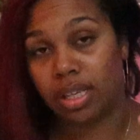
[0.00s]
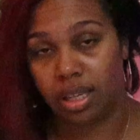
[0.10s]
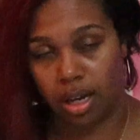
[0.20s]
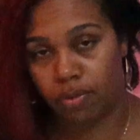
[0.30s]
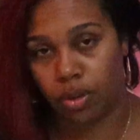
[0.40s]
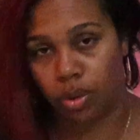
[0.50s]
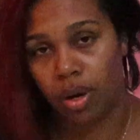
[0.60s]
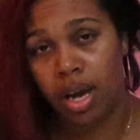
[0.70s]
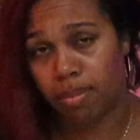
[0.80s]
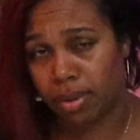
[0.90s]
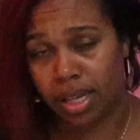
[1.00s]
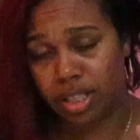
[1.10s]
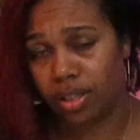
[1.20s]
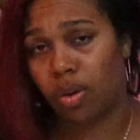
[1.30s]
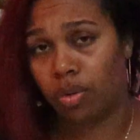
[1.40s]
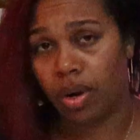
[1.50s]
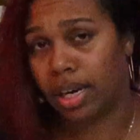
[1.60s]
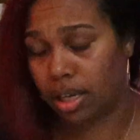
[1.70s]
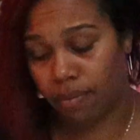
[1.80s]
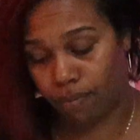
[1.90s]
to love you, but they just don't know how
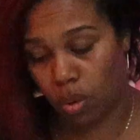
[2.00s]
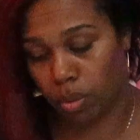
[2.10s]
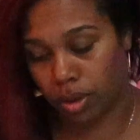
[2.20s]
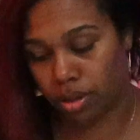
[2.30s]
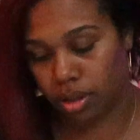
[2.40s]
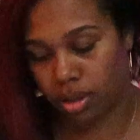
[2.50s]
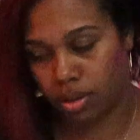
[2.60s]
to come forward.